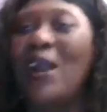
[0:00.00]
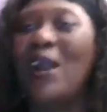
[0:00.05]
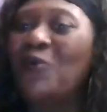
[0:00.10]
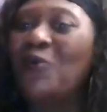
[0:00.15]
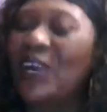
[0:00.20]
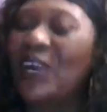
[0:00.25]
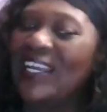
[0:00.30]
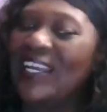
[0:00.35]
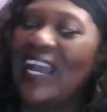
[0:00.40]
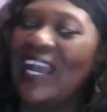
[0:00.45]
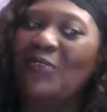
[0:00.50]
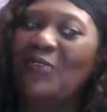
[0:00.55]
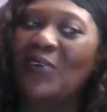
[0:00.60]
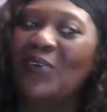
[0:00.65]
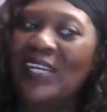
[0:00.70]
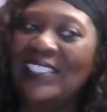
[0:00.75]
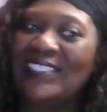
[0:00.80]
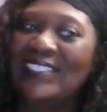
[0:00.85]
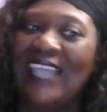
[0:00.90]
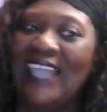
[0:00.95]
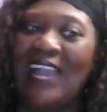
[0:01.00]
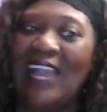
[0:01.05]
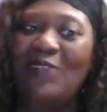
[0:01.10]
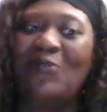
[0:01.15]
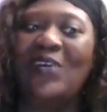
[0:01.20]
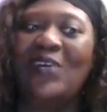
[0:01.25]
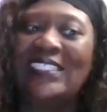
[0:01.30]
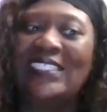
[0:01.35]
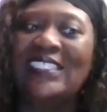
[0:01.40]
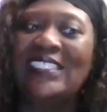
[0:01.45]

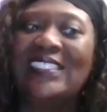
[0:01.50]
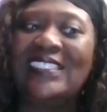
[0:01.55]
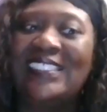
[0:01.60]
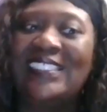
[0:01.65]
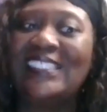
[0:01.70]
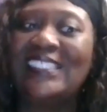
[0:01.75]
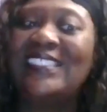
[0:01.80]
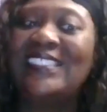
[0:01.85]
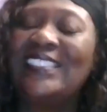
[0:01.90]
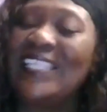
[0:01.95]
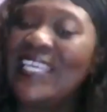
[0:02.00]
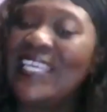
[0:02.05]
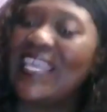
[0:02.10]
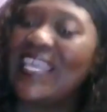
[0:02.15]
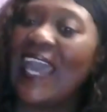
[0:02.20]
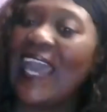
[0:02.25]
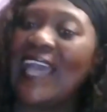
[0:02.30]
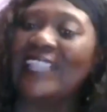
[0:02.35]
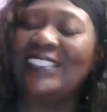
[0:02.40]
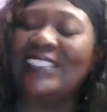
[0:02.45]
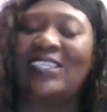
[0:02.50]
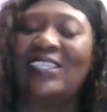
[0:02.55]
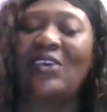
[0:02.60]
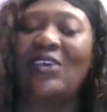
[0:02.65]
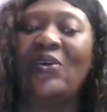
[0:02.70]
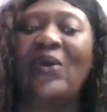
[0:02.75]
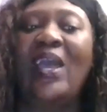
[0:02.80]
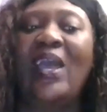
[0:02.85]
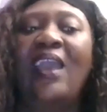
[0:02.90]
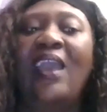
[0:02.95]
want to see that.
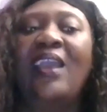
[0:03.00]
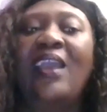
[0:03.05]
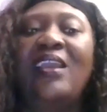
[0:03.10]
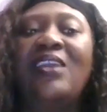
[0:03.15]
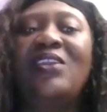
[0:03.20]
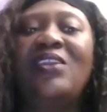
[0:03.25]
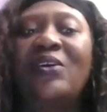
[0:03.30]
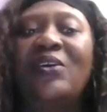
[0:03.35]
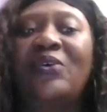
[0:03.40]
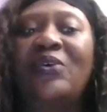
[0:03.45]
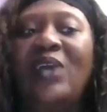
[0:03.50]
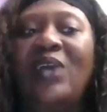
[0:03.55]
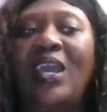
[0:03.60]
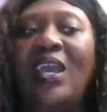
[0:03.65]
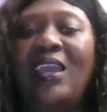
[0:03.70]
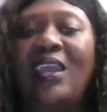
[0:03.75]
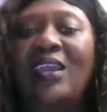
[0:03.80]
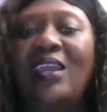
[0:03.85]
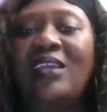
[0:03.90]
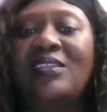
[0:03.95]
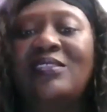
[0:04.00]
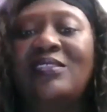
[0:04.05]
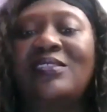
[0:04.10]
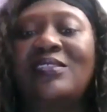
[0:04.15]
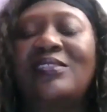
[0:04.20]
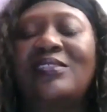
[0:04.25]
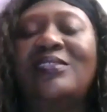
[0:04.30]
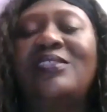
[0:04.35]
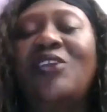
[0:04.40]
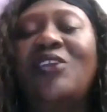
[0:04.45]
So, you know,
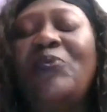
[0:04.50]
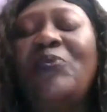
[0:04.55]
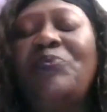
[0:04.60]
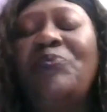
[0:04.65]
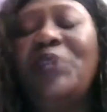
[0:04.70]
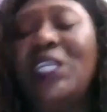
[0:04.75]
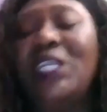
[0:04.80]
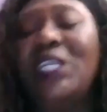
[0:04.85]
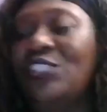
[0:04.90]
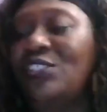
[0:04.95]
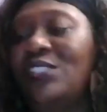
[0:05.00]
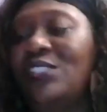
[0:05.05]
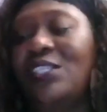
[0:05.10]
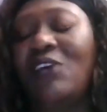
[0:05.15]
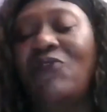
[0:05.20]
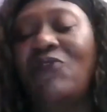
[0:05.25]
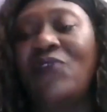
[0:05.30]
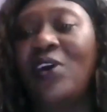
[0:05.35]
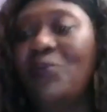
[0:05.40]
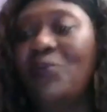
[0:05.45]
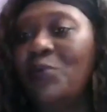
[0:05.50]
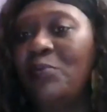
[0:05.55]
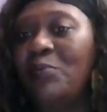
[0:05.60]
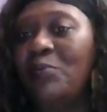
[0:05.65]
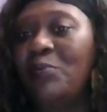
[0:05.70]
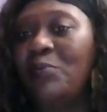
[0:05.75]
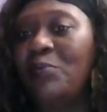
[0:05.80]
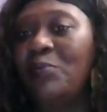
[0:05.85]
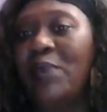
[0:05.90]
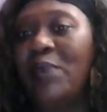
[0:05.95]
don't beat yourself up about
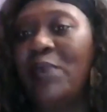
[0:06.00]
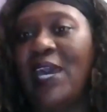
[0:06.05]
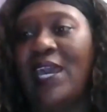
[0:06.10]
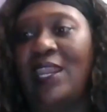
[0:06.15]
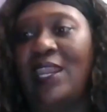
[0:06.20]
it.